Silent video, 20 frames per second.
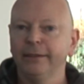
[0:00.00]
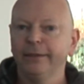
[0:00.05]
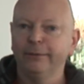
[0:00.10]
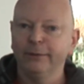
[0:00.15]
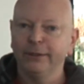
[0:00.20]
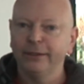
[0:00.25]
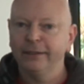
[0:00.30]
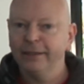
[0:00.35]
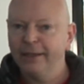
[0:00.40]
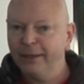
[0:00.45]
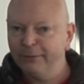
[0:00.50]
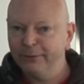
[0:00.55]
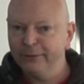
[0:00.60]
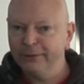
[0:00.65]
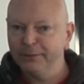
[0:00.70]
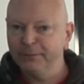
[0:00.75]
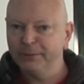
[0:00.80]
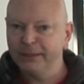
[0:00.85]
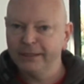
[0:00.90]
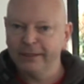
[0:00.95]
and see which car
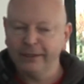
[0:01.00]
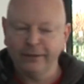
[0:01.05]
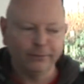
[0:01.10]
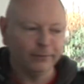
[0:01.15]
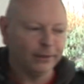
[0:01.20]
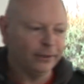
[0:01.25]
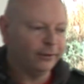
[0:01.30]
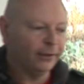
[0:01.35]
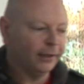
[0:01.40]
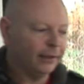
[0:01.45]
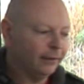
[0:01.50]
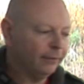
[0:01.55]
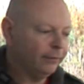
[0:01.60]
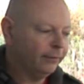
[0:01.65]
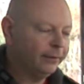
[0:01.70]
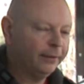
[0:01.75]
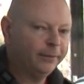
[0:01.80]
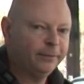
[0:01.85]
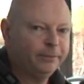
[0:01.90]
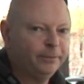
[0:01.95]
I'm going to be sat on my
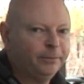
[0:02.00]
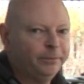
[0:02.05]
drive,